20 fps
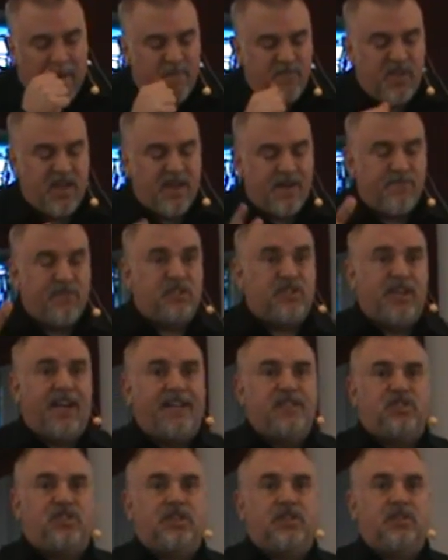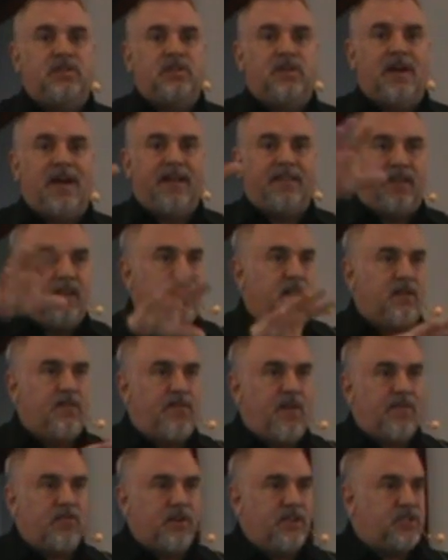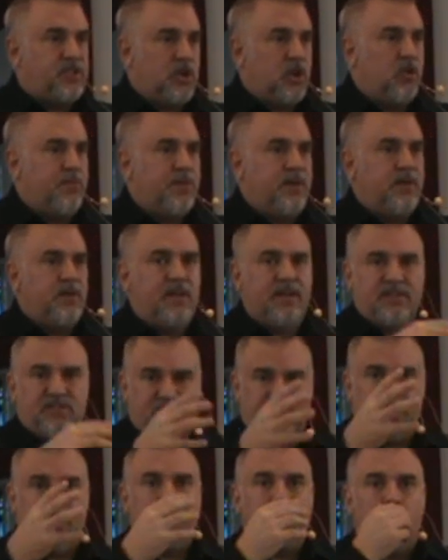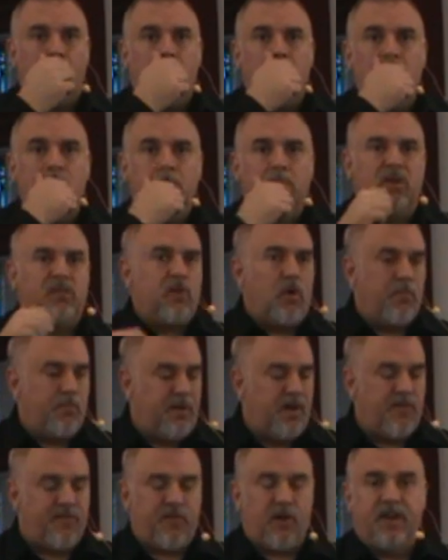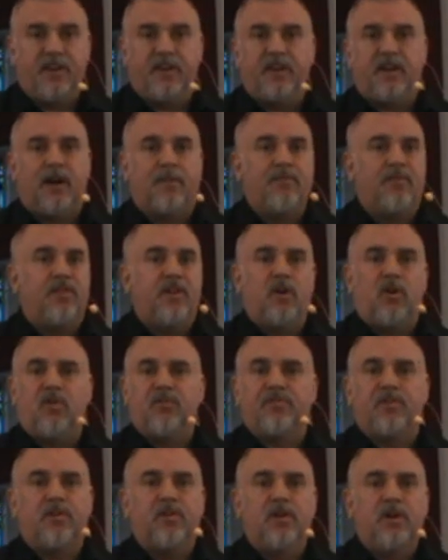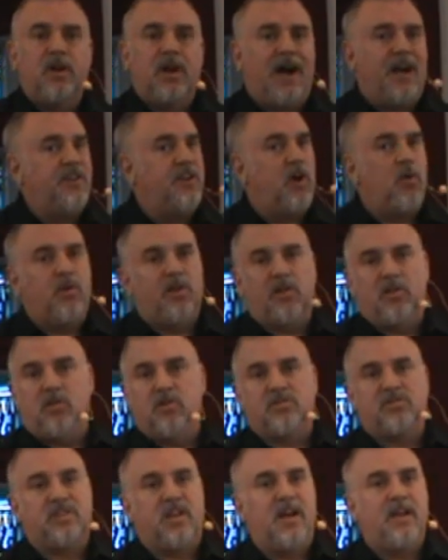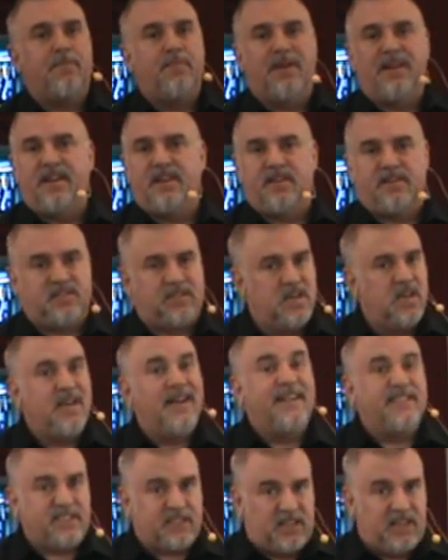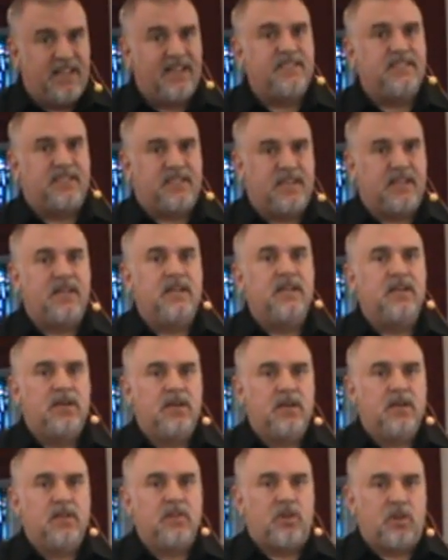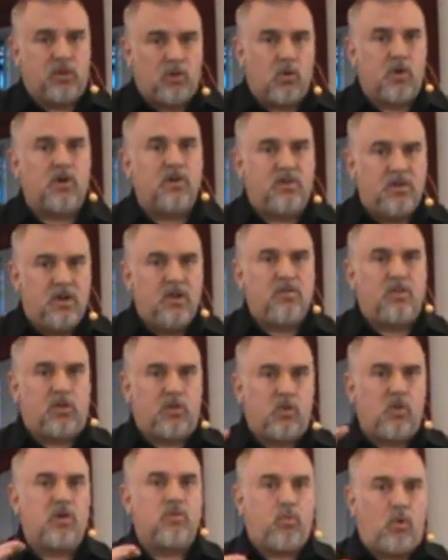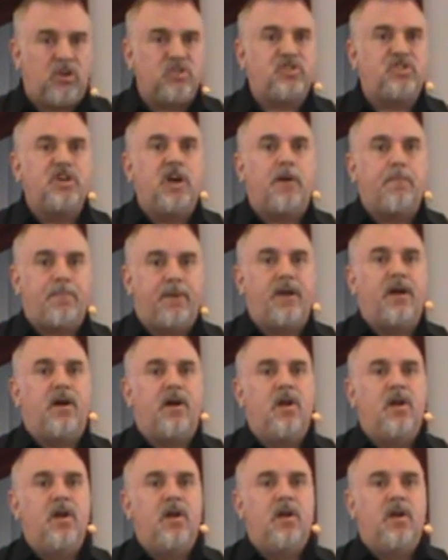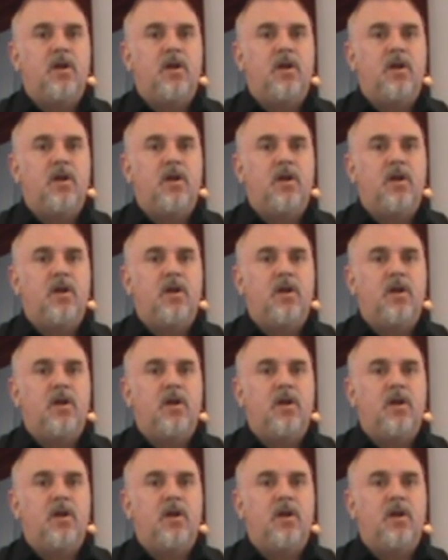The invitation at the end of every sermon is simple but don't be afraid to come to the altar. I know what it looks like, but it is it's cleansing. The Lord, the Lord wants you up here.